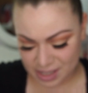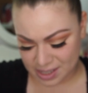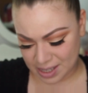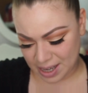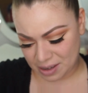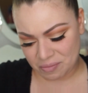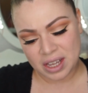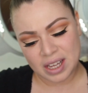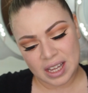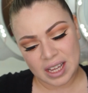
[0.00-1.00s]
gonna say
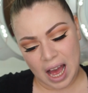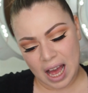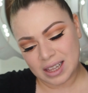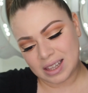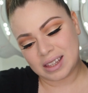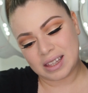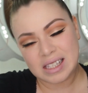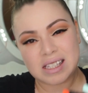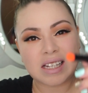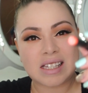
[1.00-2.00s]

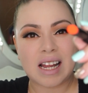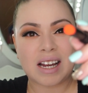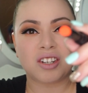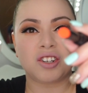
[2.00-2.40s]
it's like a